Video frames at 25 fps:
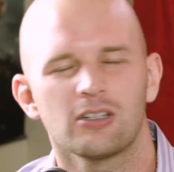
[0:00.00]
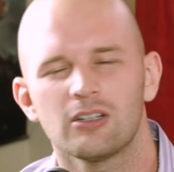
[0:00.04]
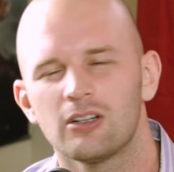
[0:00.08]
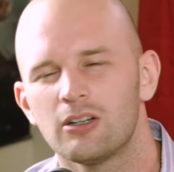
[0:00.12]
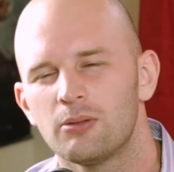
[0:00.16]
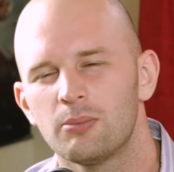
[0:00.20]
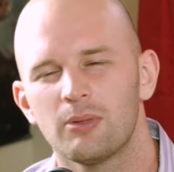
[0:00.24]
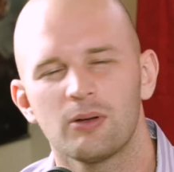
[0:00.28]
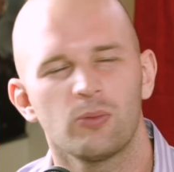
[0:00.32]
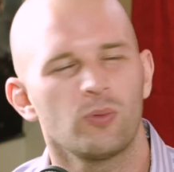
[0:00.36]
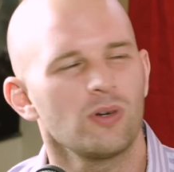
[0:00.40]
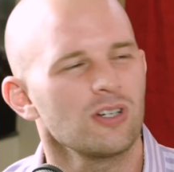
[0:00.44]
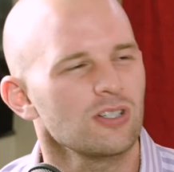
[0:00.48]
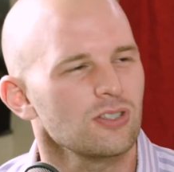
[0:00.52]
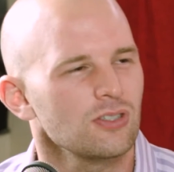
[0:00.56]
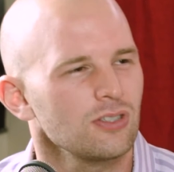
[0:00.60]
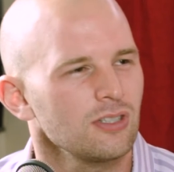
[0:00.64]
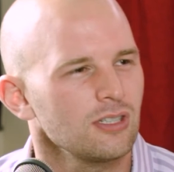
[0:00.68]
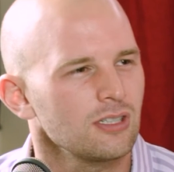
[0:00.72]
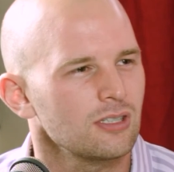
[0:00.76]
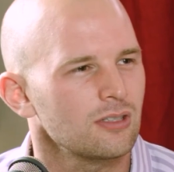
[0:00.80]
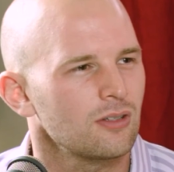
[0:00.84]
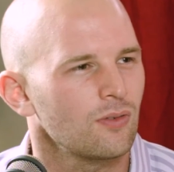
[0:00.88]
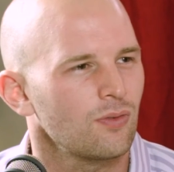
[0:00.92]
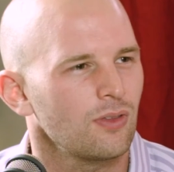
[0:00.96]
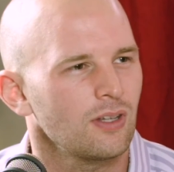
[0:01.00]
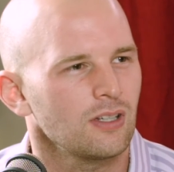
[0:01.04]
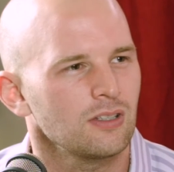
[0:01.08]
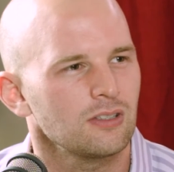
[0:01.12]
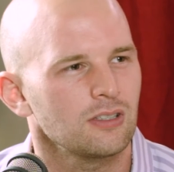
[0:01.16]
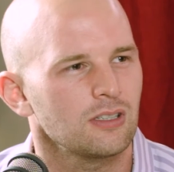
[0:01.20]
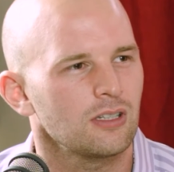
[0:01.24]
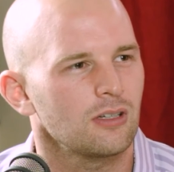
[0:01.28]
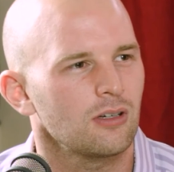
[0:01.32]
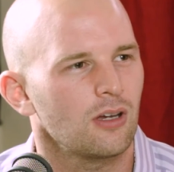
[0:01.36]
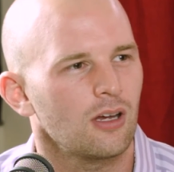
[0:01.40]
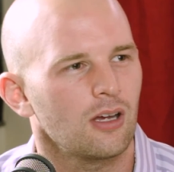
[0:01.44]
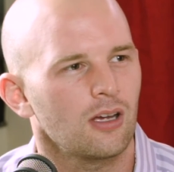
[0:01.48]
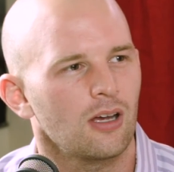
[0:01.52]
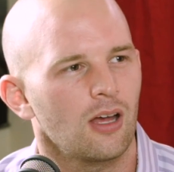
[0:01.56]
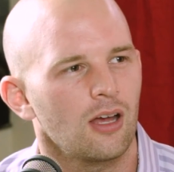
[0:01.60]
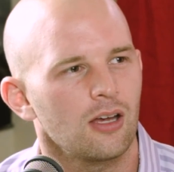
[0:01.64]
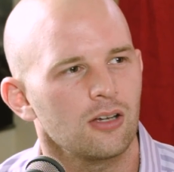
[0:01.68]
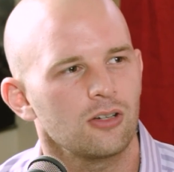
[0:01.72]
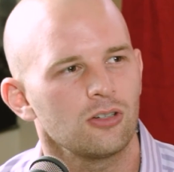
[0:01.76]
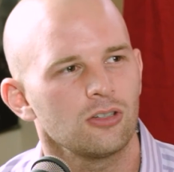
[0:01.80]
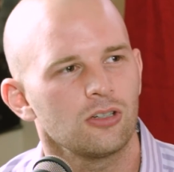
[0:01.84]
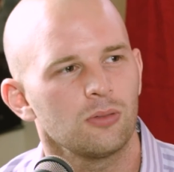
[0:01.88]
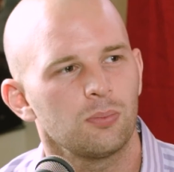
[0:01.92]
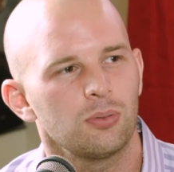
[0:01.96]
on my wish list of things that
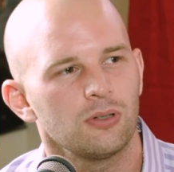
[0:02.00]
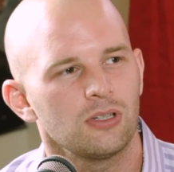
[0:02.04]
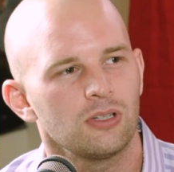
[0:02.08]
I could have